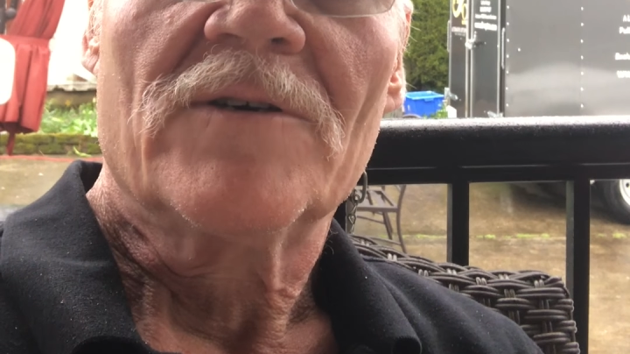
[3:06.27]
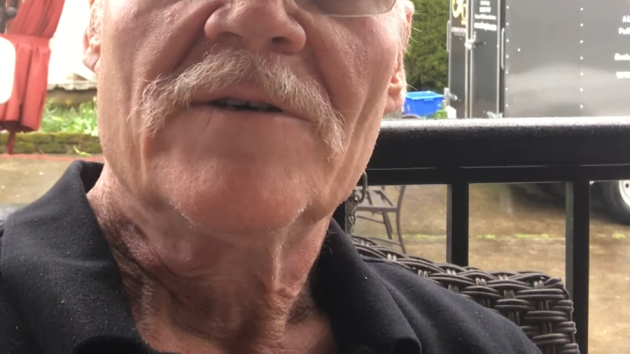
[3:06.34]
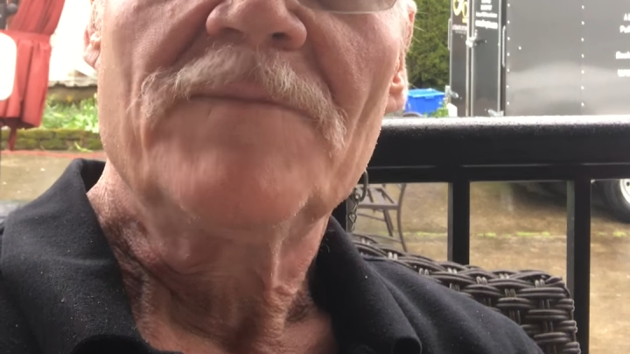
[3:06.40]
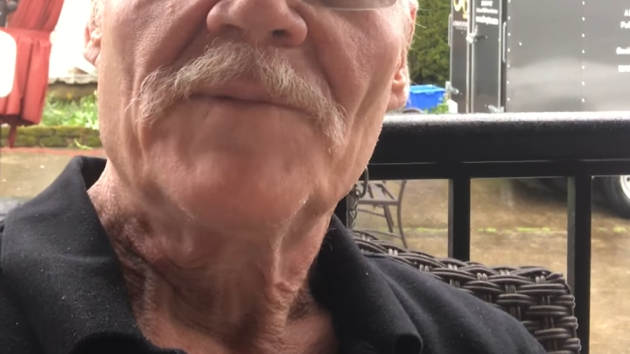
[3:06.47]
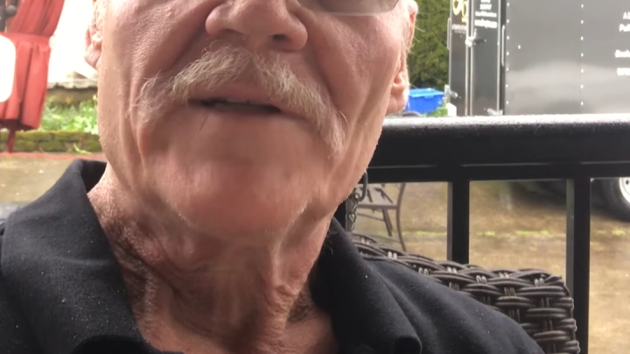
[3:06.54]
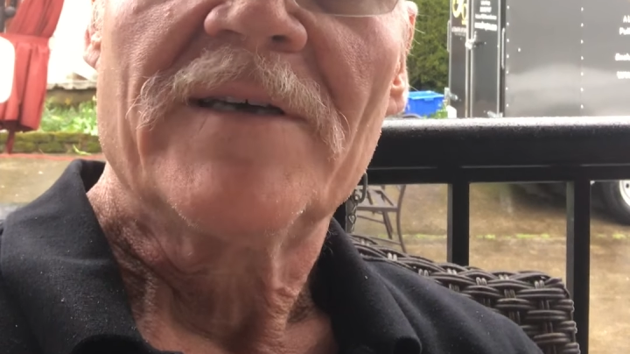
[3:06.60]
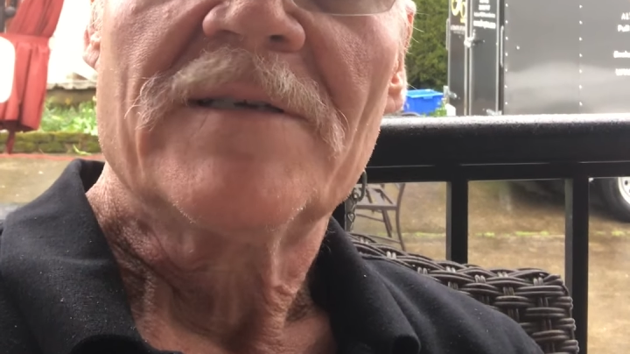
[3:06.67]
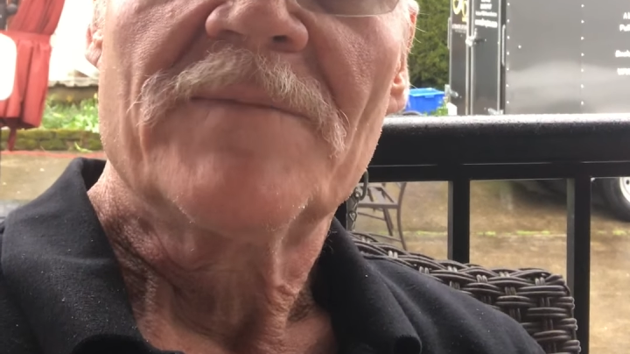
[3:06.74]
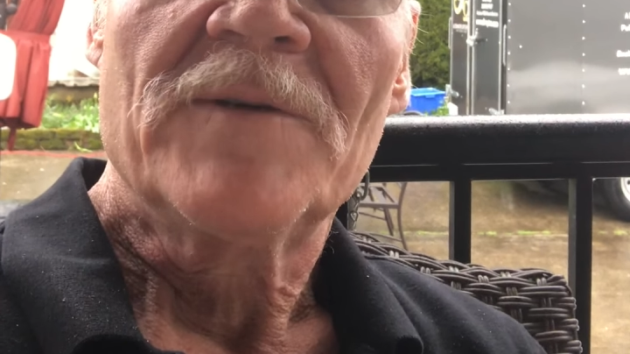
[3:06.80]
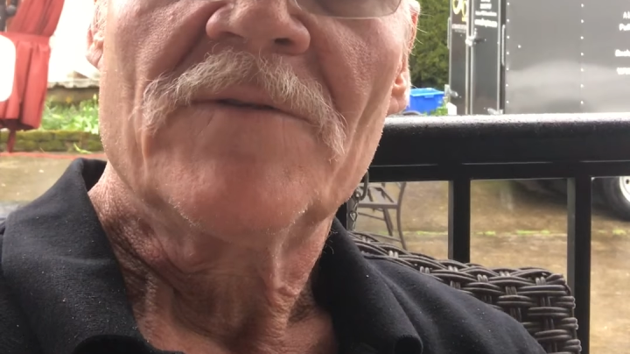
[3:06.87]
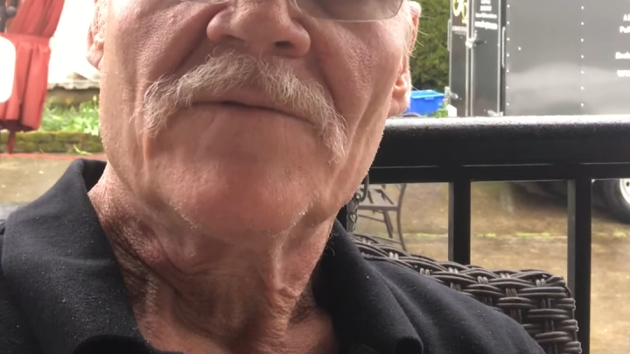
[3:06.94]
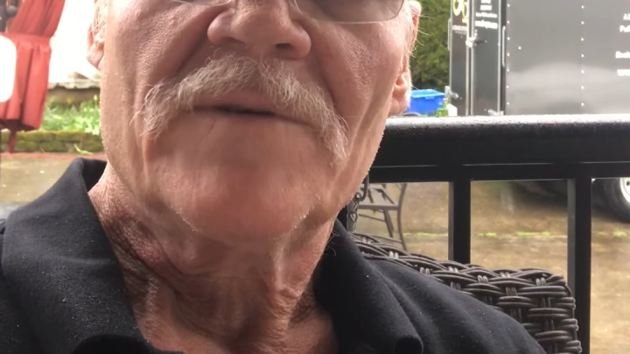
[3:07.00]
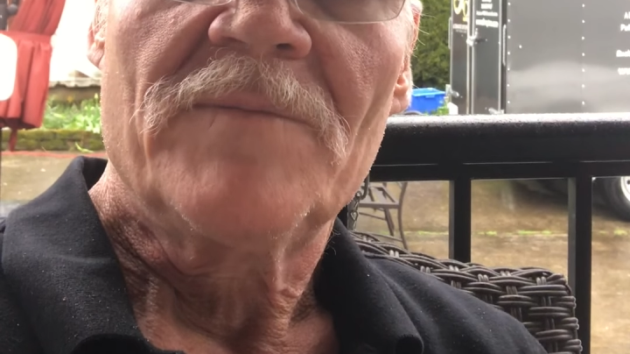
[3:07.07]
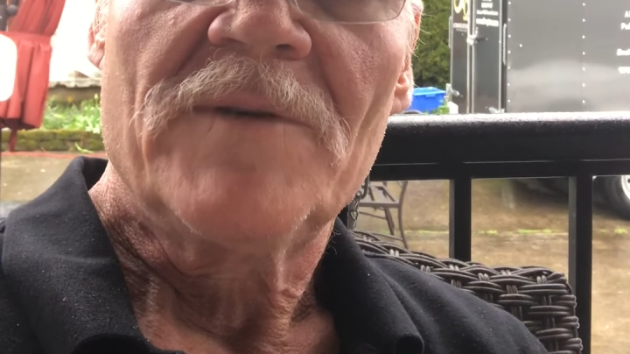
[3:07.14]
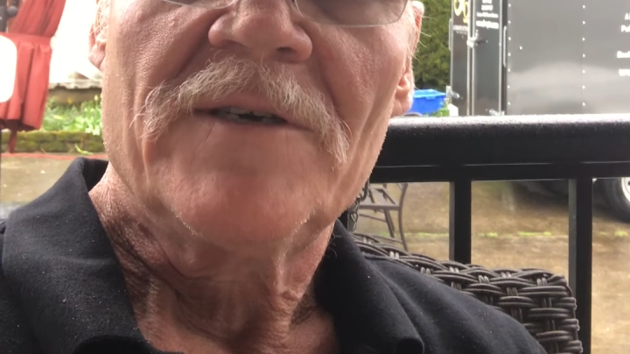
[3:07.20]
good
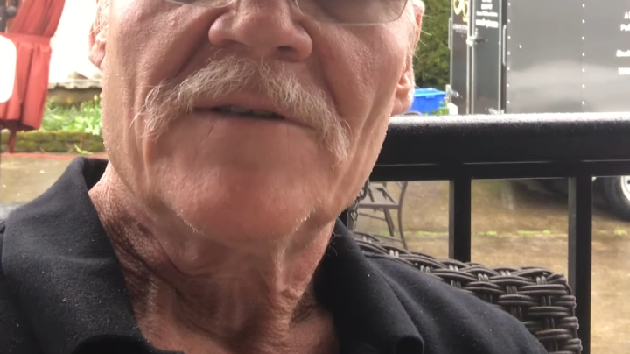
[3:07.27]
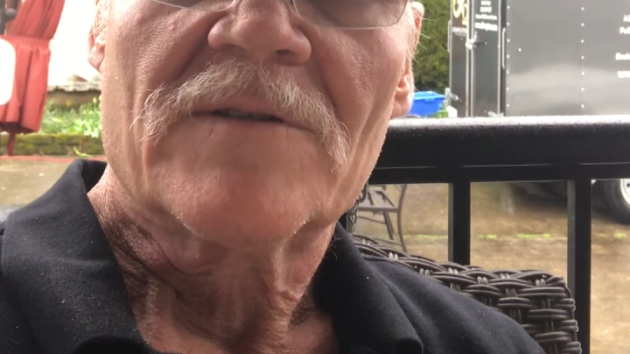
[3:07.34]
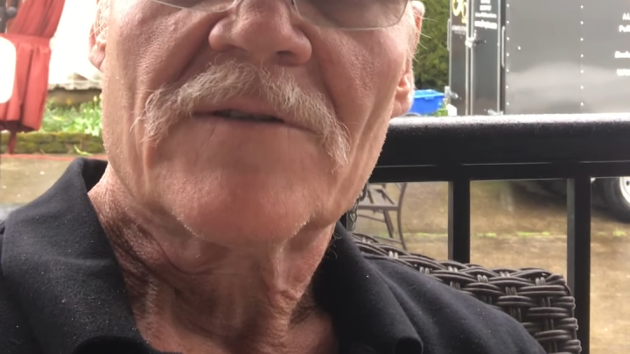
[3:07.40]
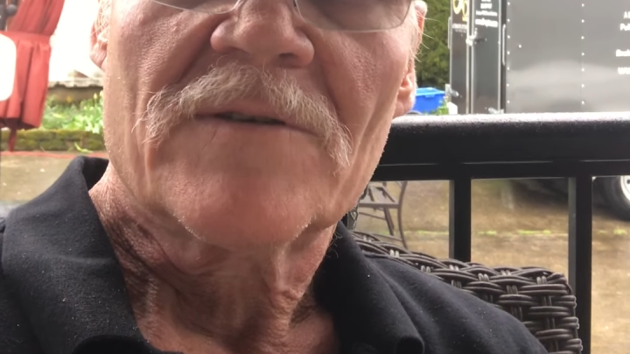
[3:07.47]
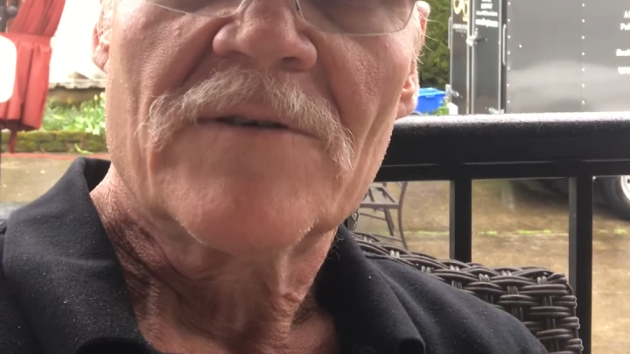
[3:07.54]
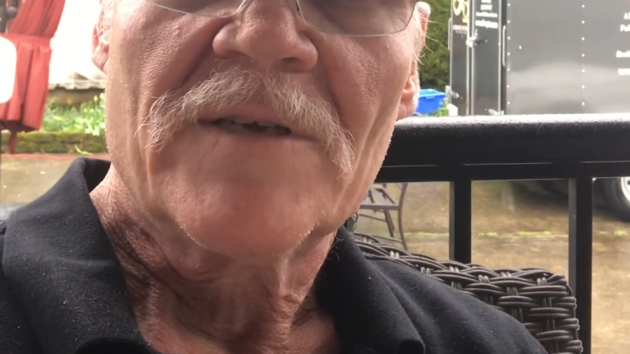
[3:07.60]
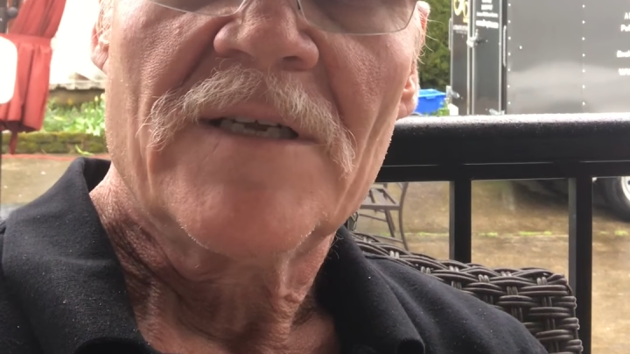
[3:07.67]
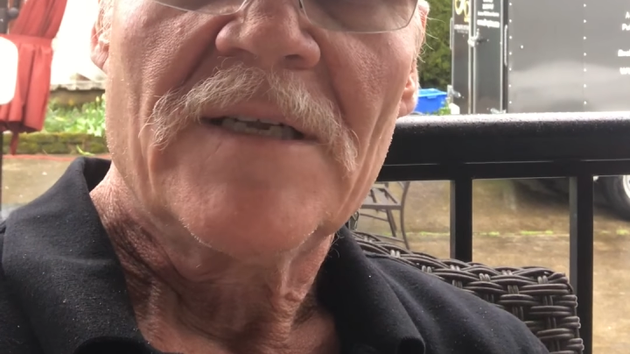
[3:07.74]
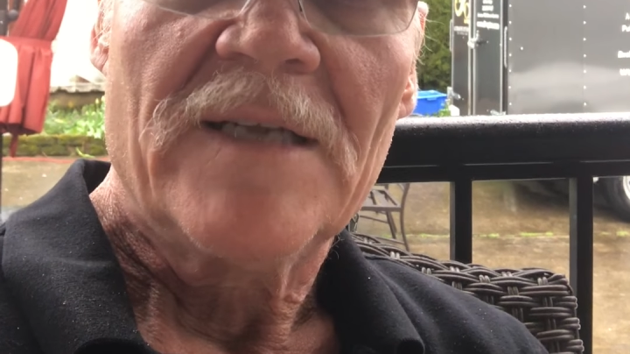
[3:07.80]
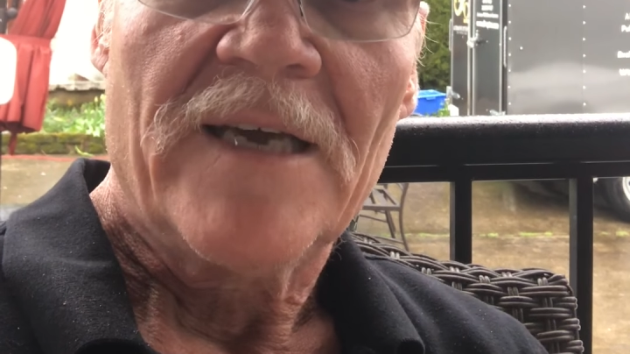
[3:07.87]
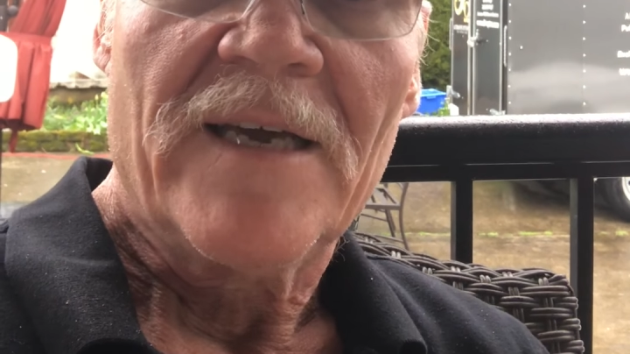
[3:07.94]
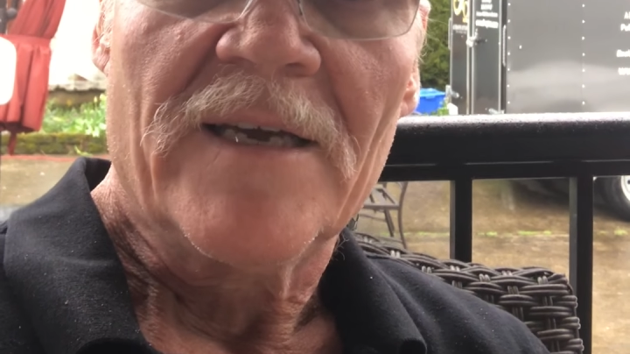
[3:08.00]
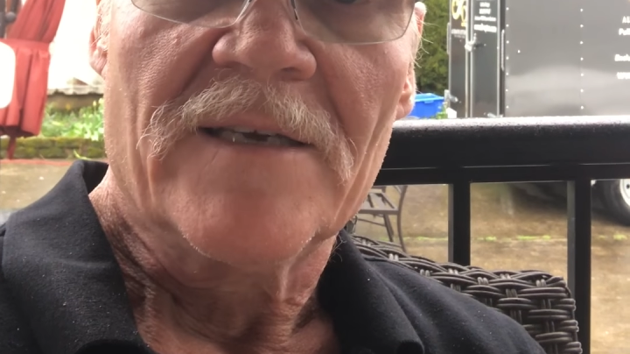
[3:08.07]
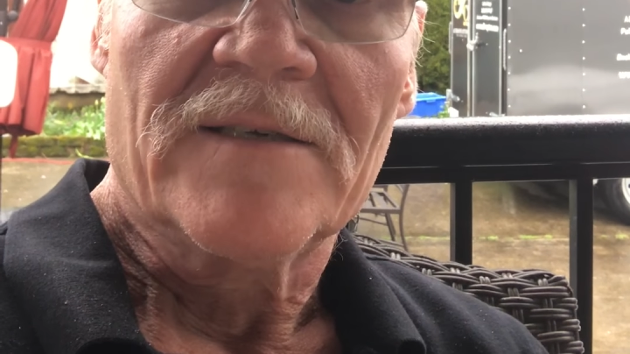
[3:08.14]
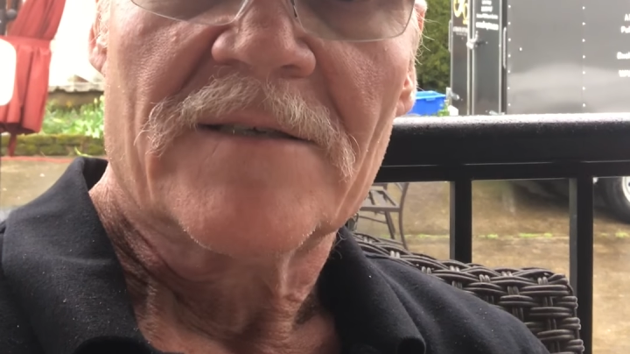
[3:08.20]
placement would be 30
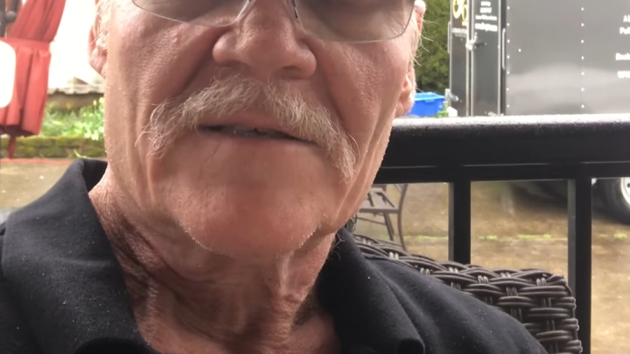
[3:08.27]
days.